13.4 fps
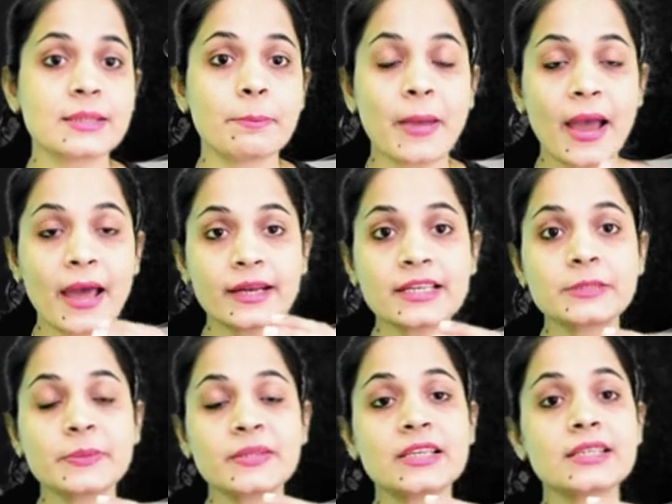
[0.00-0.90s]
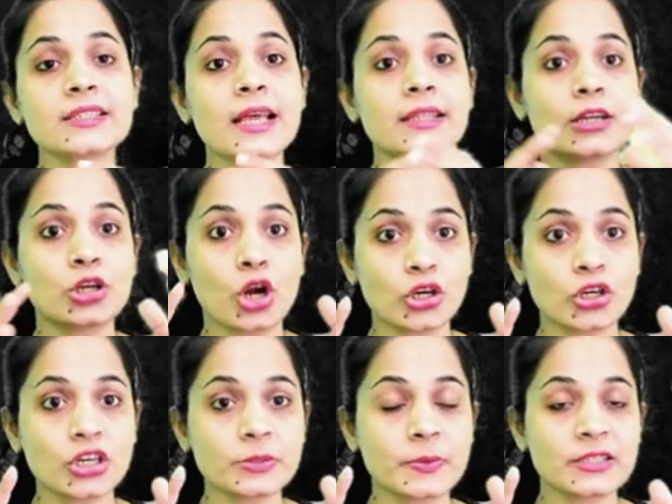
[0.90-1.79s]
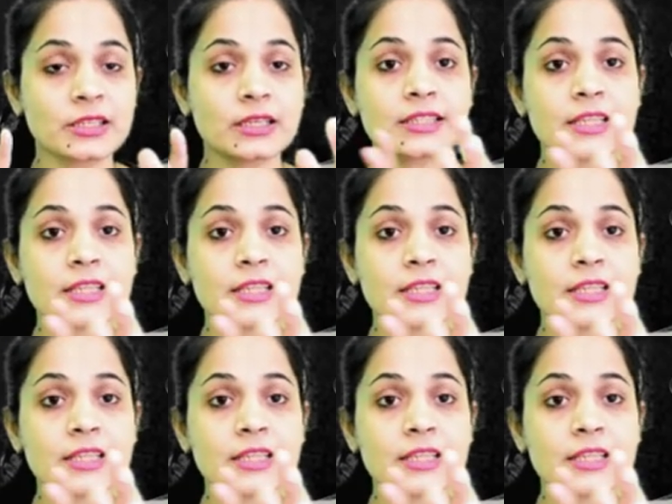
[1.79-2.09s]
parent species and the daughter species,